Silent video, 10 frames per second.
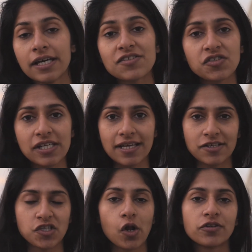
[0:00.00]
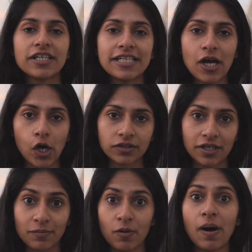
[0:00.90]
history that's already on
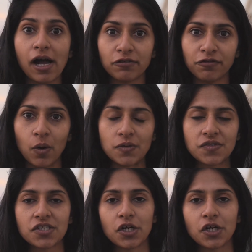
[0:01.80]
their mobile phones.